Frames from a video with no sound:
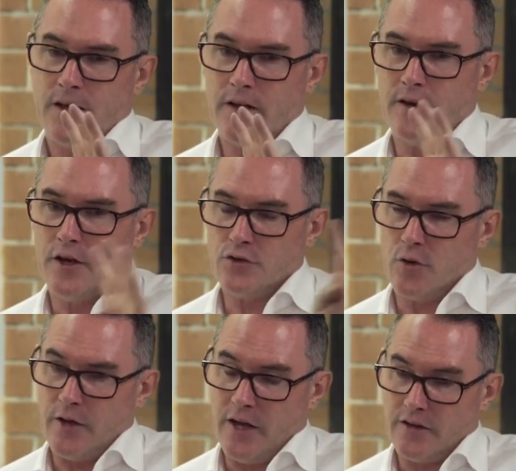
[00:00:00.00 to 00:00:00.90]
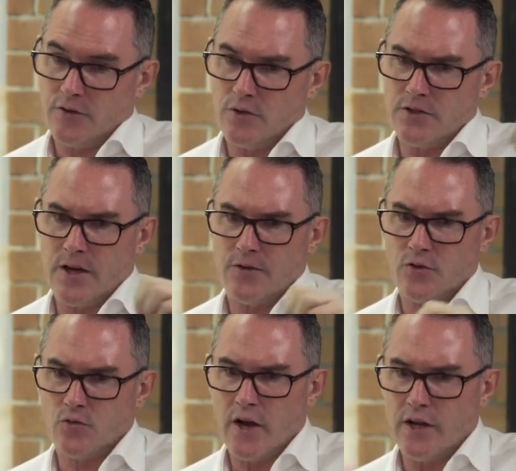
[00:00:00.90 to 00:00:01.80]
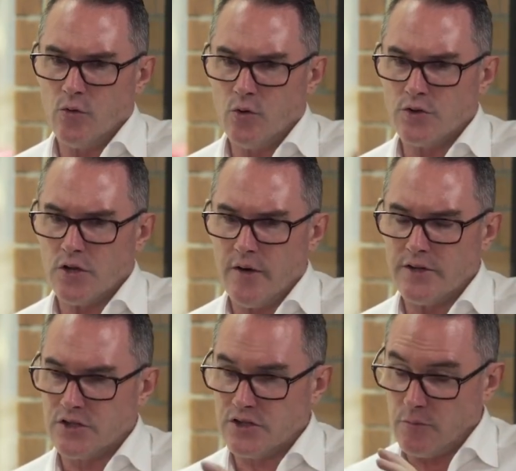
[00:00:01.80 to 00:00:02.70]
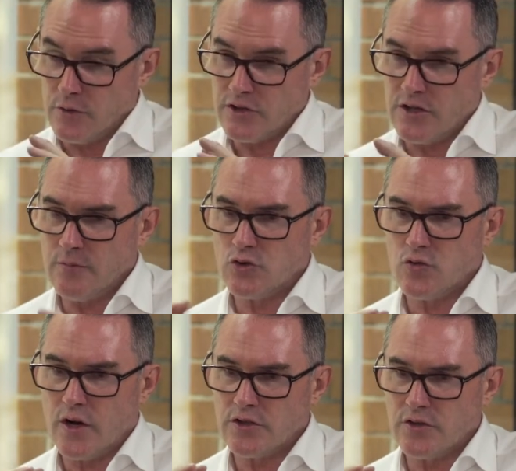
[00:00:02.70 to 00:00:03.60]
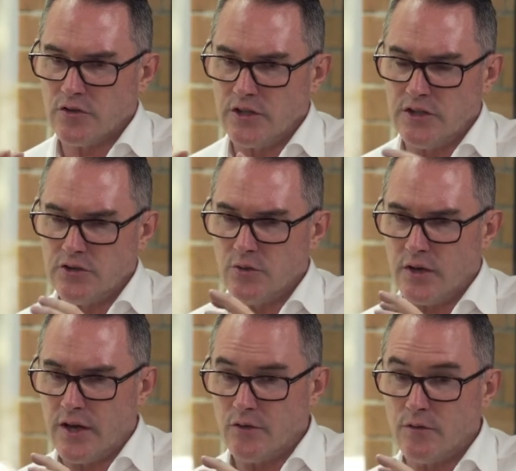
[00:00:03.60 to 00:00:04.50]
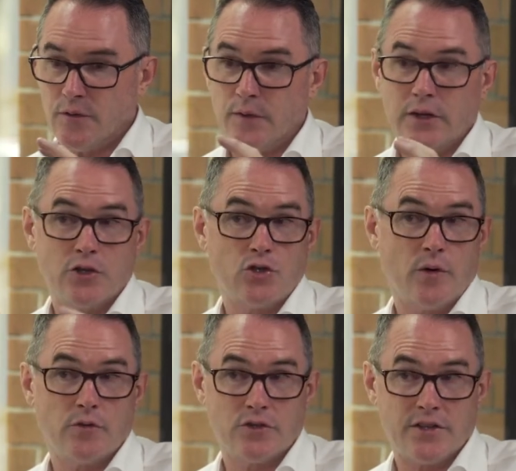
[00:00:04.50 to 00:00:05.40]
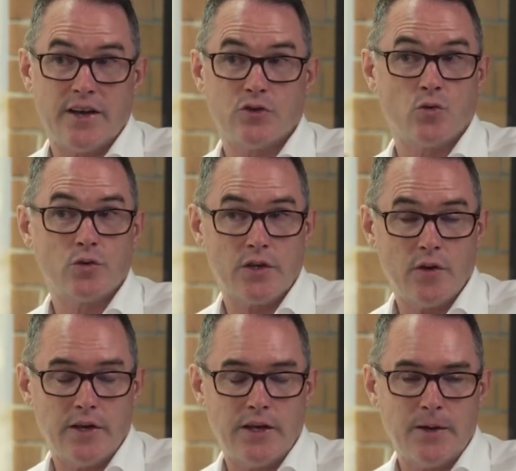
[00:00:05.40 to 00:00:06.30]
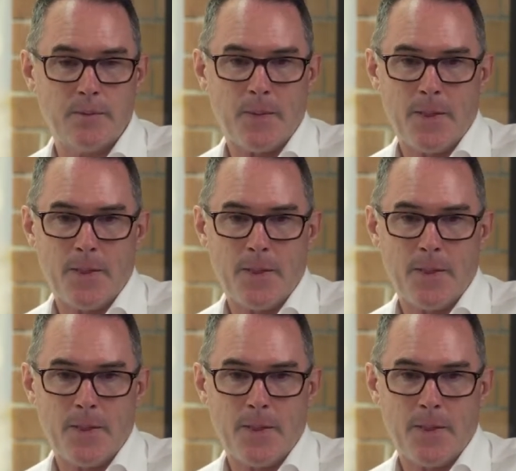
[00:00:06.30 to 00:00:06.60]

And I know Tommy Hector in South Australia also has a similar team structure, and he's doing 150 to 200 sales also a year.